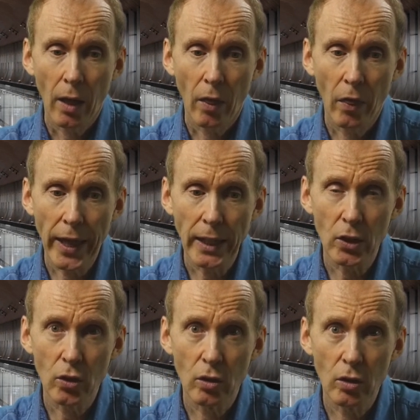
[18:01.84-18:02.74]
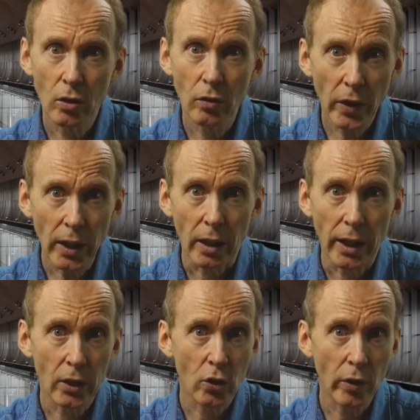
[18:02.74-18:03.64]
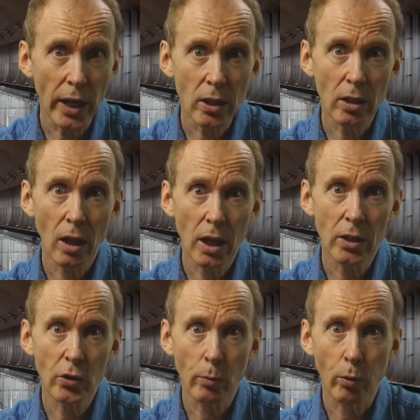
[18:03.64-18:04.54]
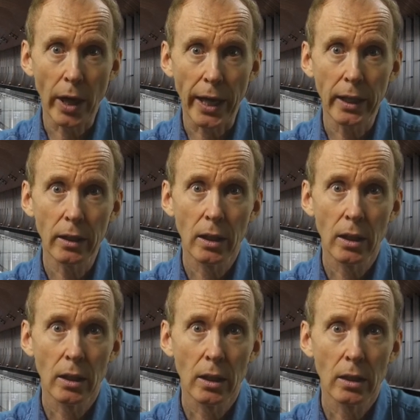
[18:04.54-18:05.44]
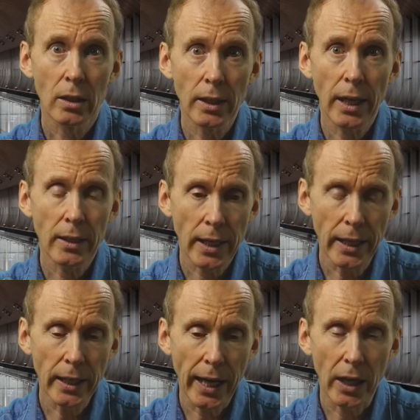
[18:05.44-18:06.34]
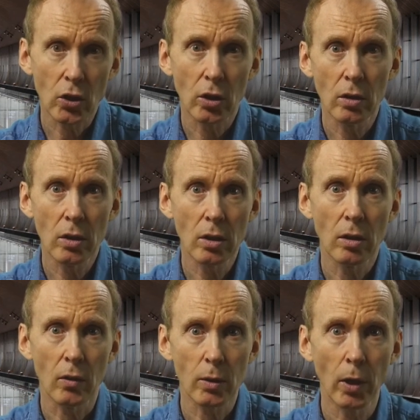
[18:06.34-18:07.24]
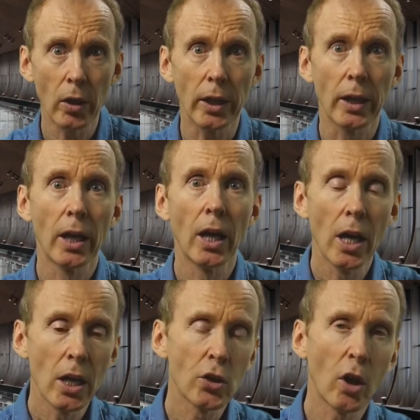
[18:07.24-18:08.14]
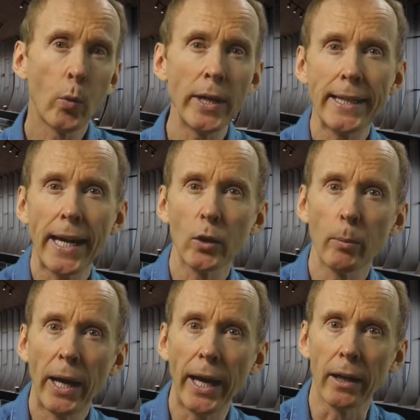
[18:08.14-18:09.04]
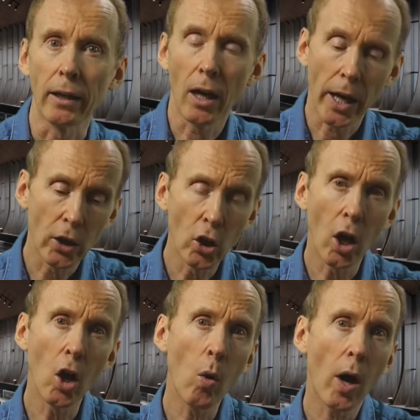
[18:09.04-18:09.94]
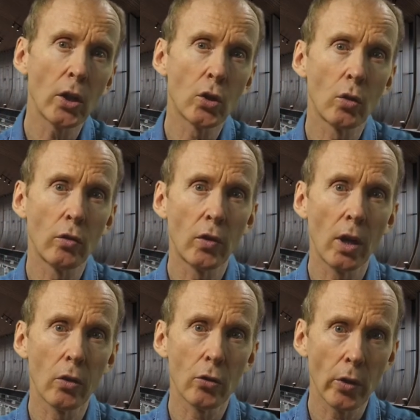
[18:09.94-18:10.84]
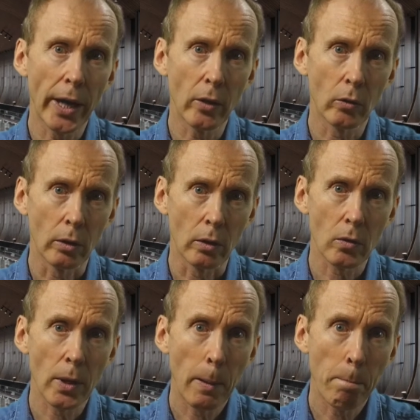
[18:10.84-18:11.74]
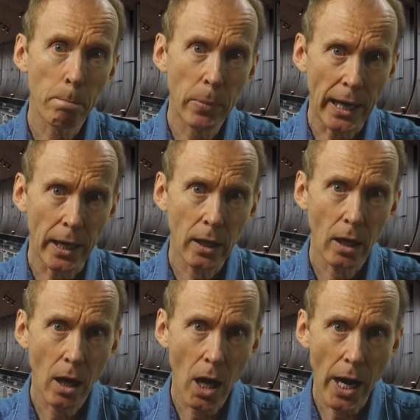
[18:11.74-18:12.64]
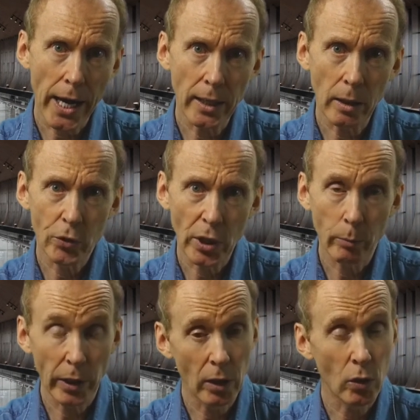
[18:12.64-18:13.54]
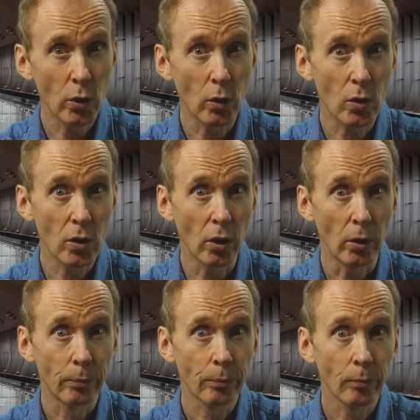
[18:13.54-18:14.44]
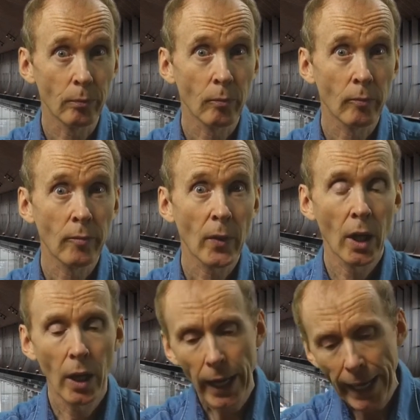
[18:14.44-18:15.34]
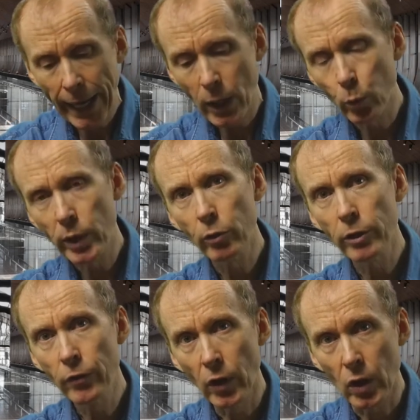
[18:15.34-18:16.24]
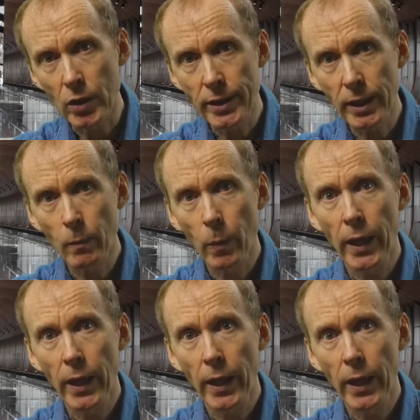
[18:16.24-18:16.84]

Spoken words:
then you feel it. It directionalizes your brain to take action to stop smoking. So if we take the pattern, "I know I should follow the trading rules, but I end up jumping in too soon," and we reverse it.